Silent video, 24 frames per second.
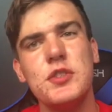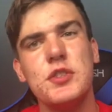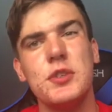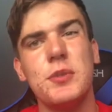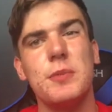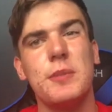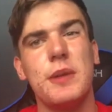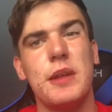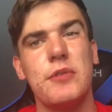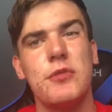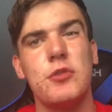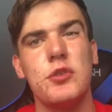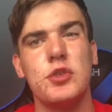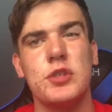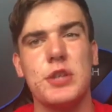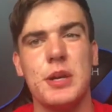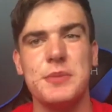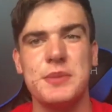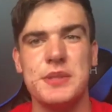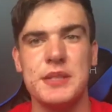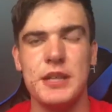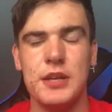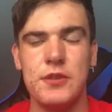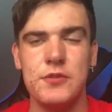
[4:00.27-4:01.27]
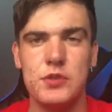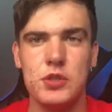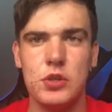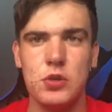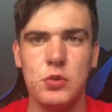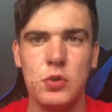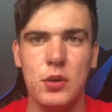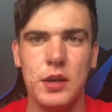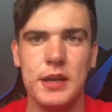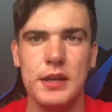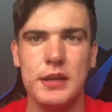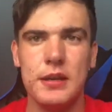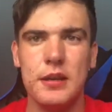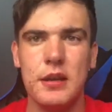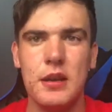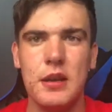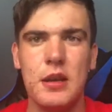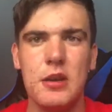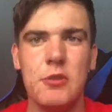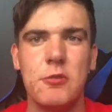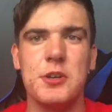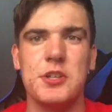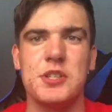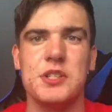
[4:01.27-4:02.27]
time you play FUT Champs, it gives you a
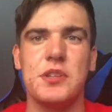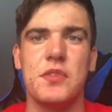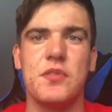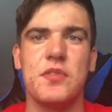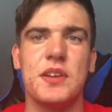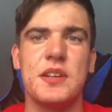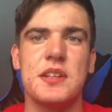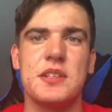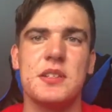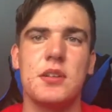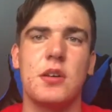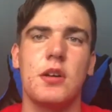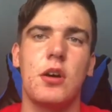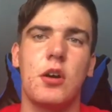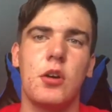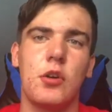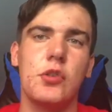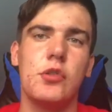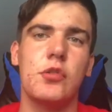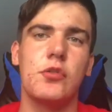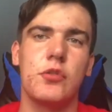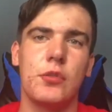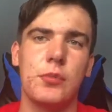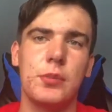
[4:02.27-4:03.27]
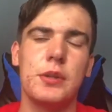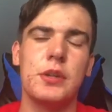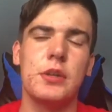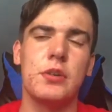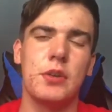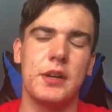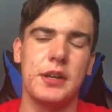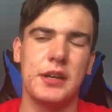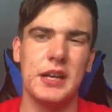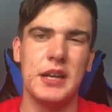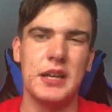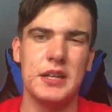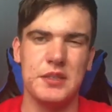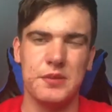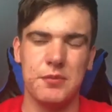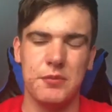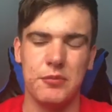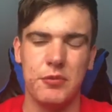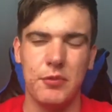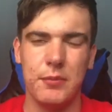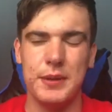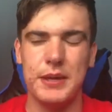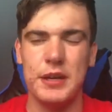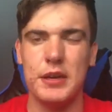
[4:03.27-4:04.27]
registered thing like, are you from the United Kingdom
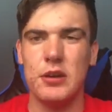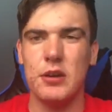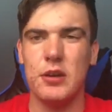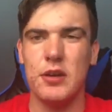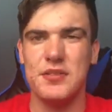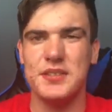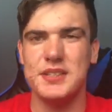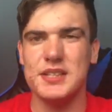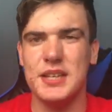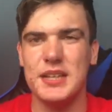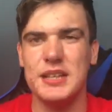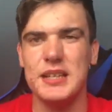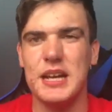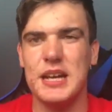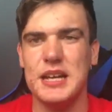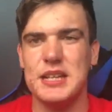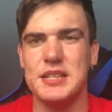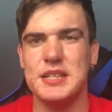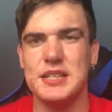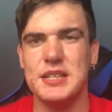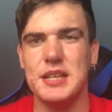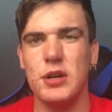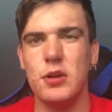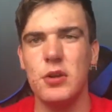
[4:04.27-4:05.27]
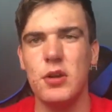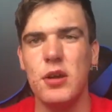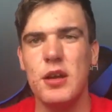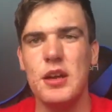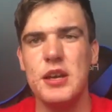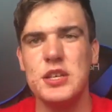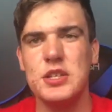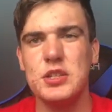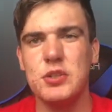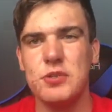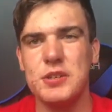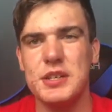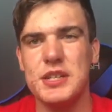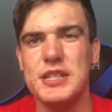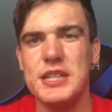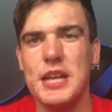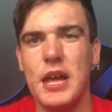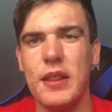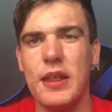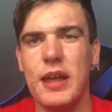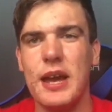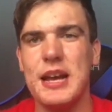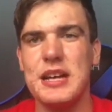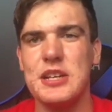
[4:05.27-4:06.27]
for me? And you have to say yes. So it's already
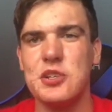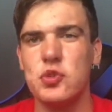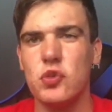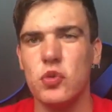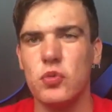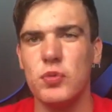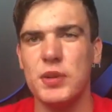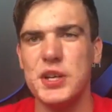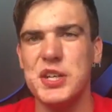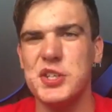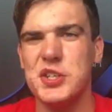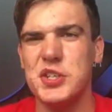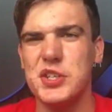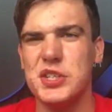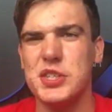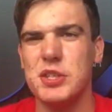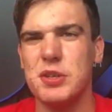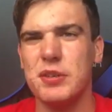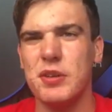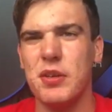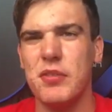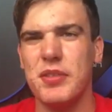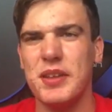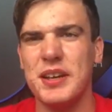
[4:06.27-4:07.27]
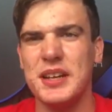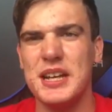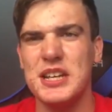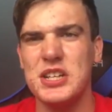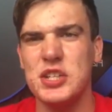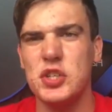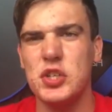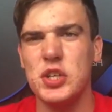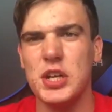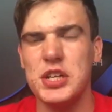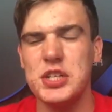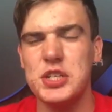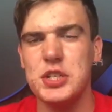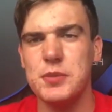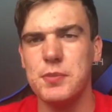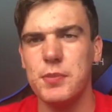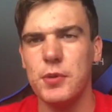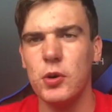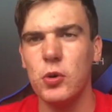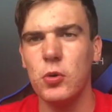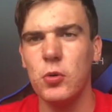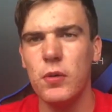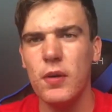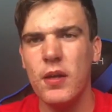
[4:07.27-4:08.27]
set that as your region, so I don't think that's
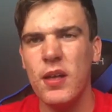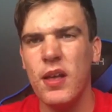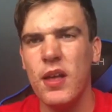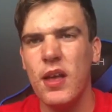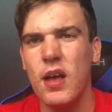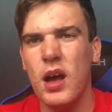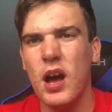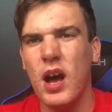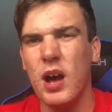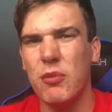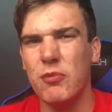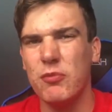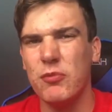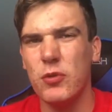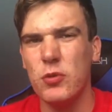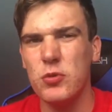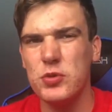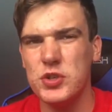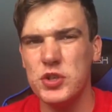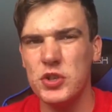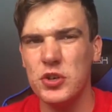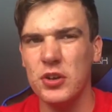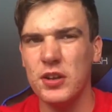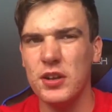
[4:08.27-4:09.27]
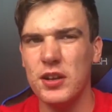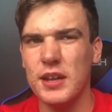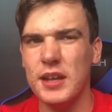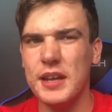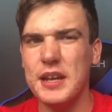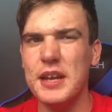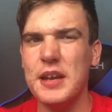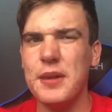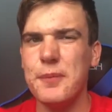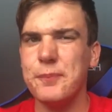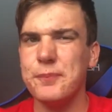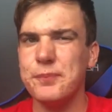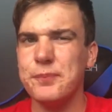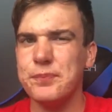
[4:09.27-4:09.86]
changeable, unfortunately.